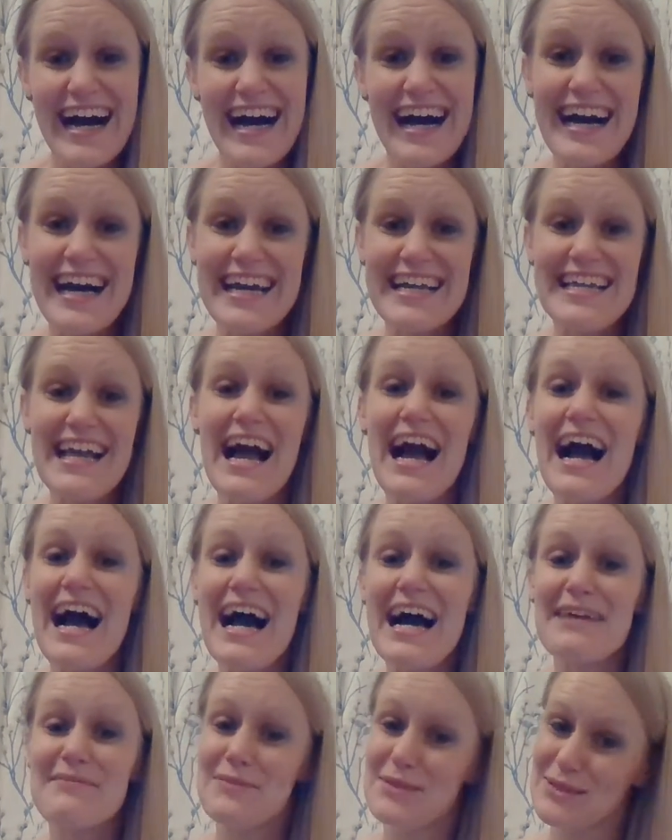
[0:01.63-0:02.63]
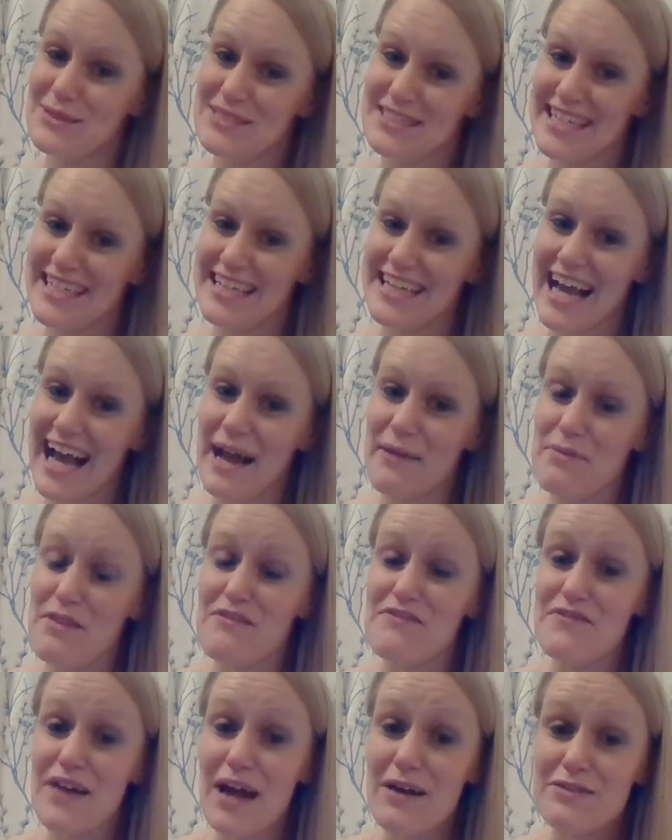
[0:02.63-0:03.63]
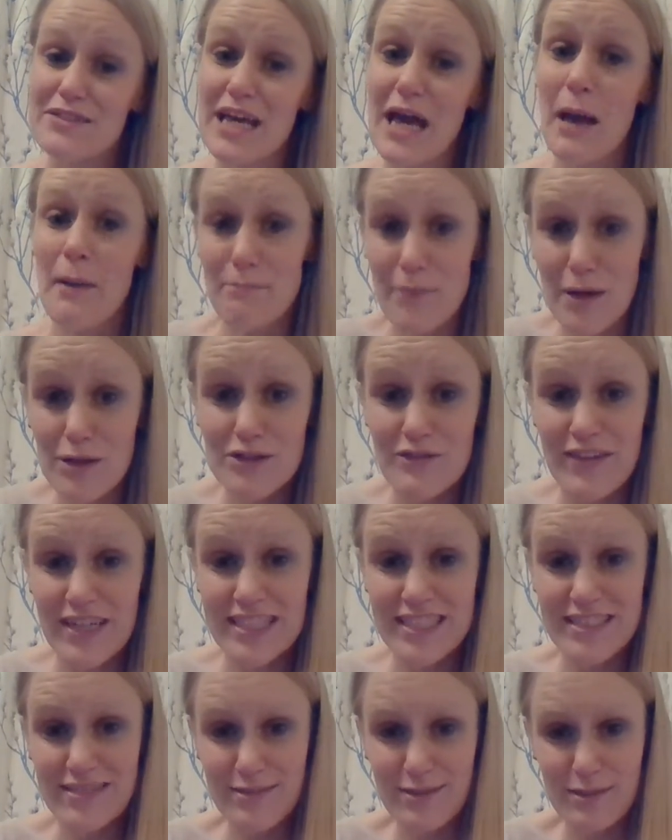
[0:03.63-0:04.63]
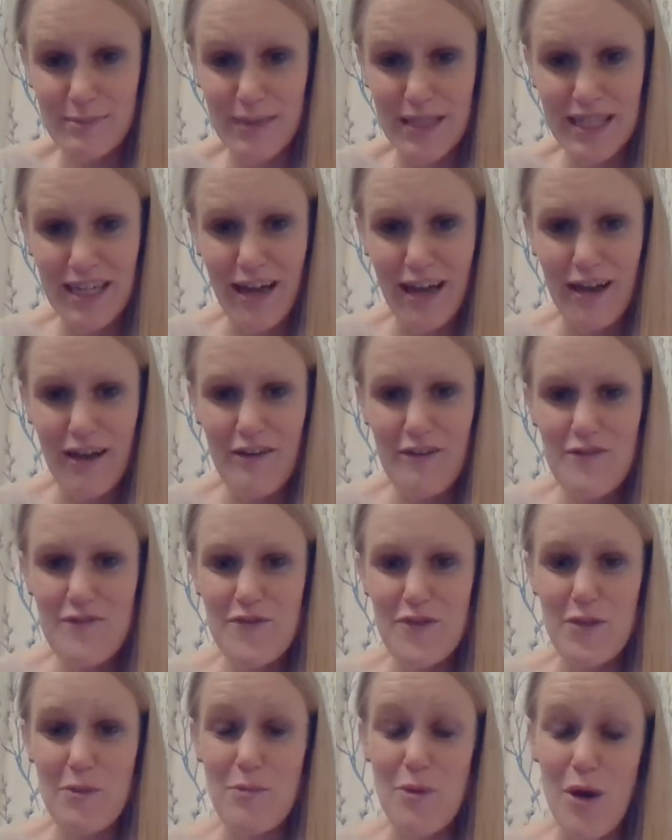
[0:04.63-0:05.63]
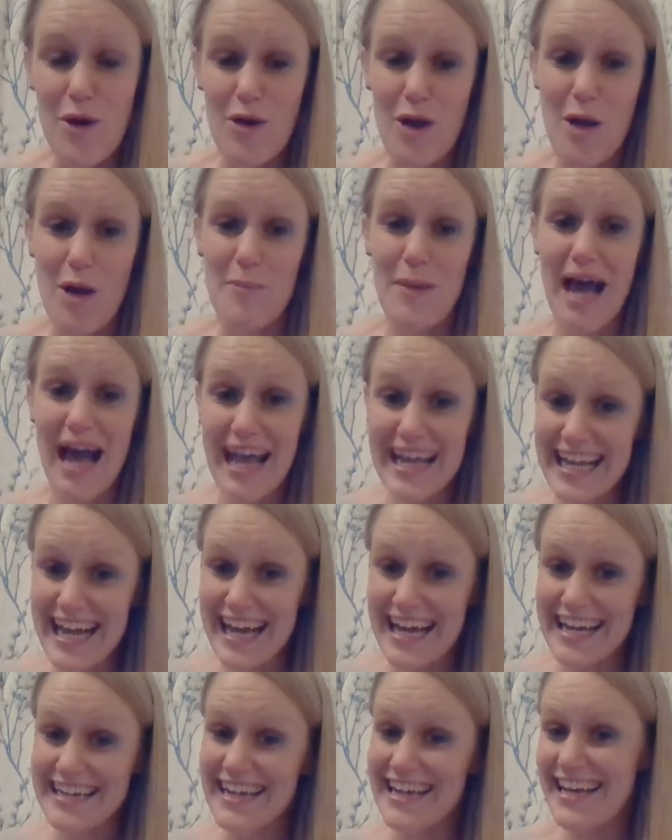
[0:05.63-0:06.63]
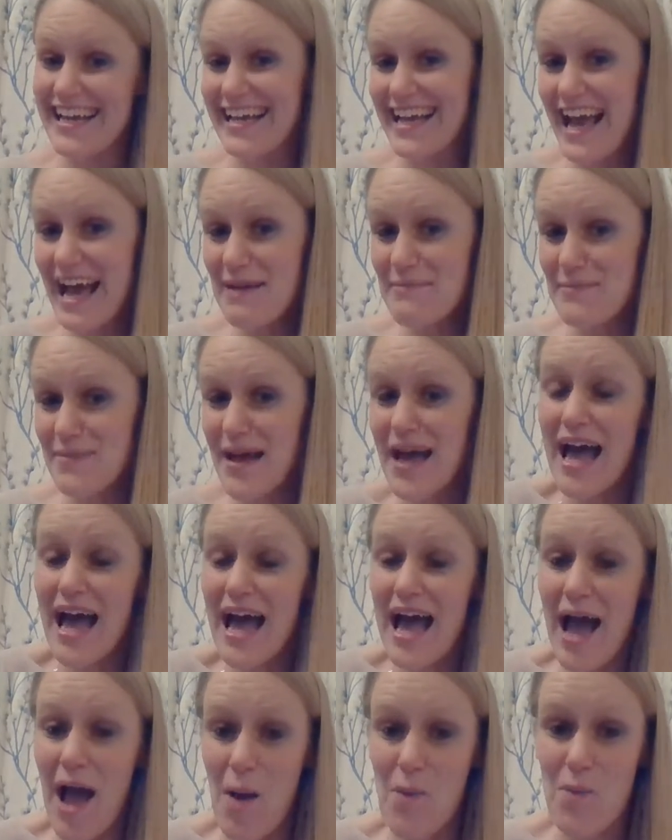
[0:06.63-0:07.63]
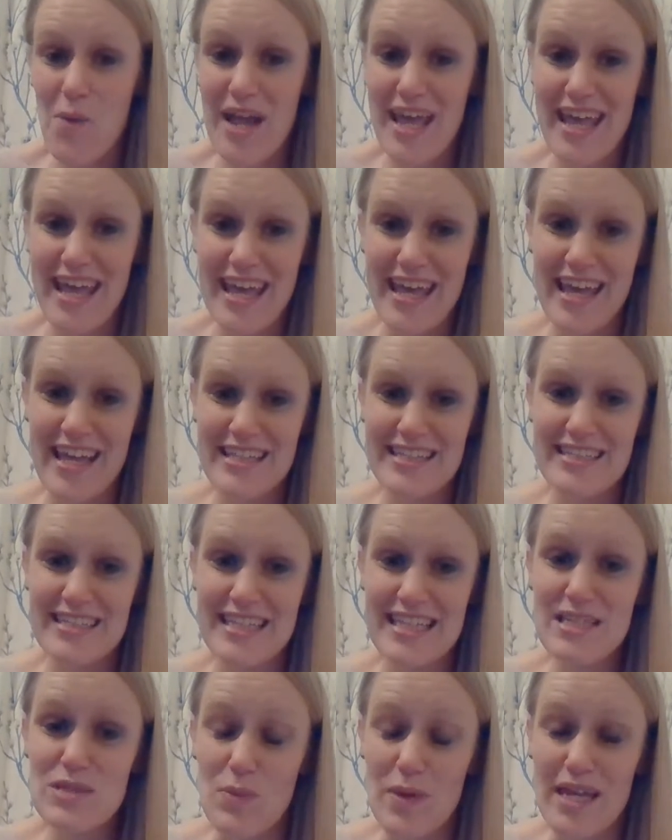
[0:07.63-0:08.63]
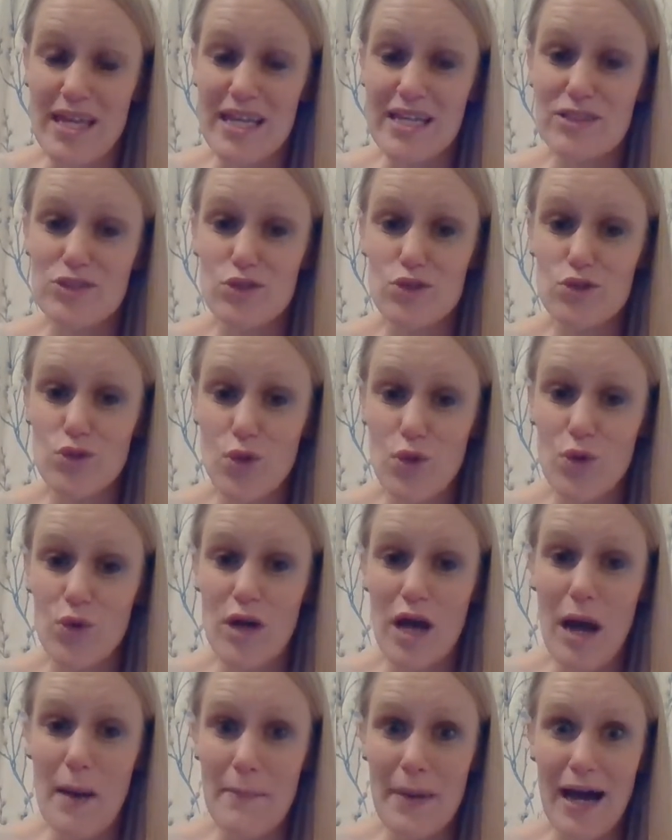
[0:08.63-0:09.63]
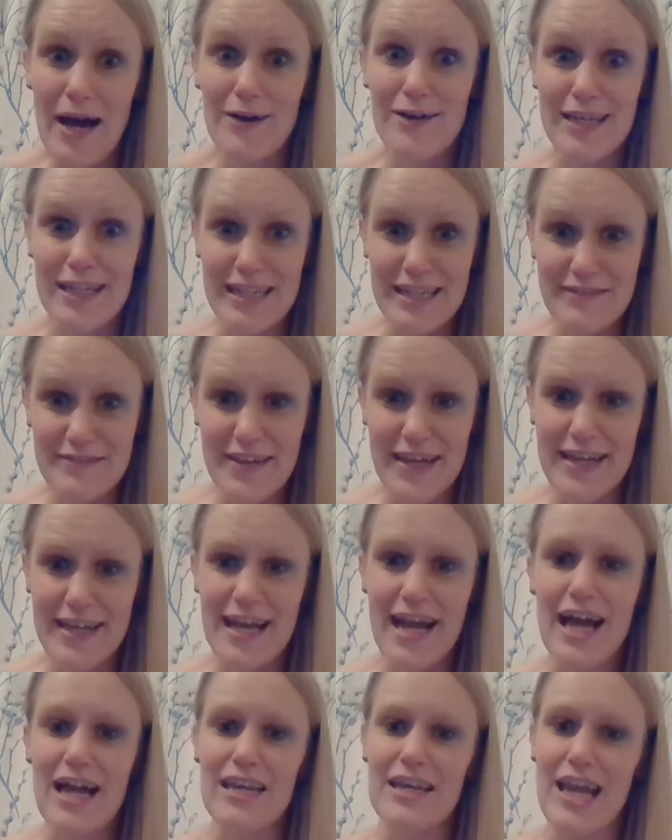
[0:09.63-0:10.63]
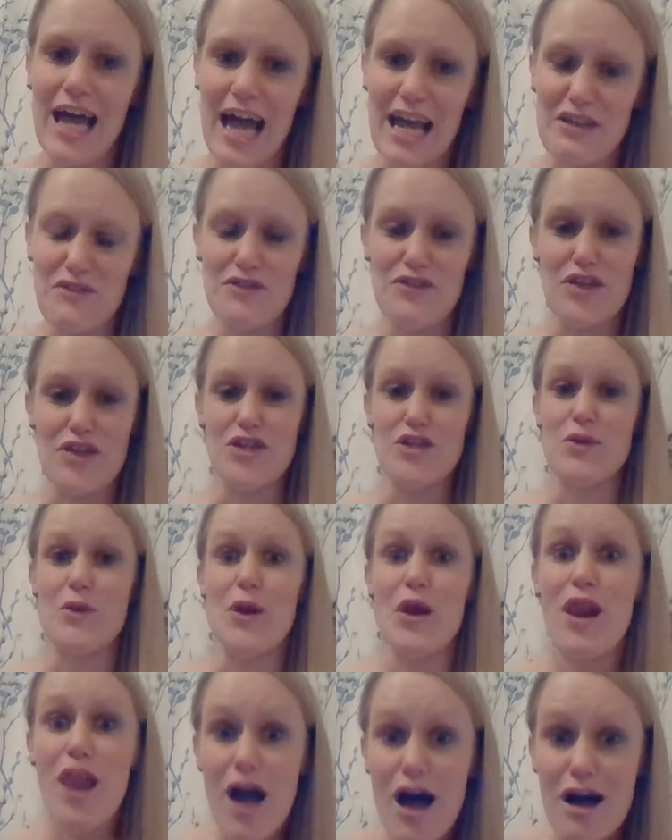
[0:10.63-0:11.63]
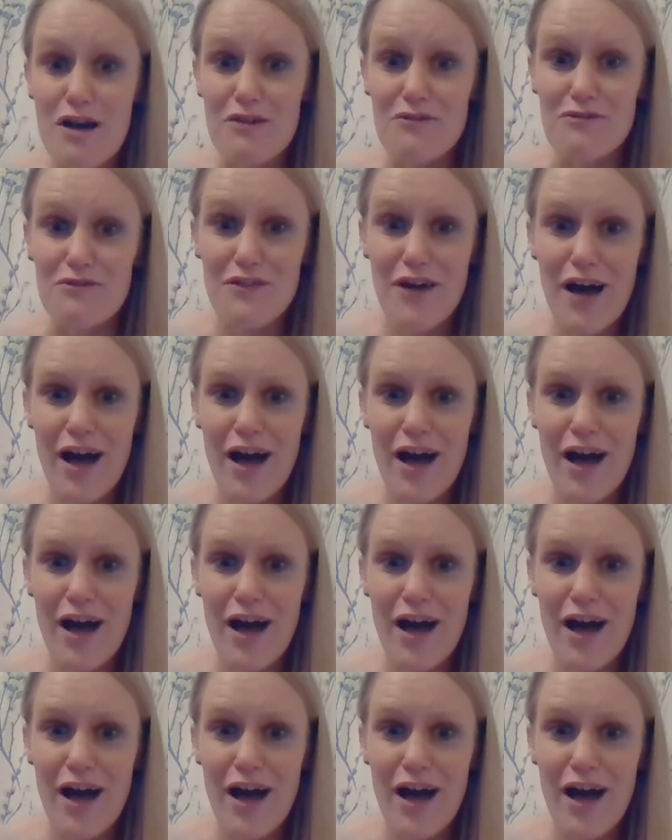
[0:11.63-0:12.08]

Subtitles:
Hi, I'm Lucy. I'm the founder and motivational speaker for the program I Can and I Am. And we're here this week to talk about living a life that you love.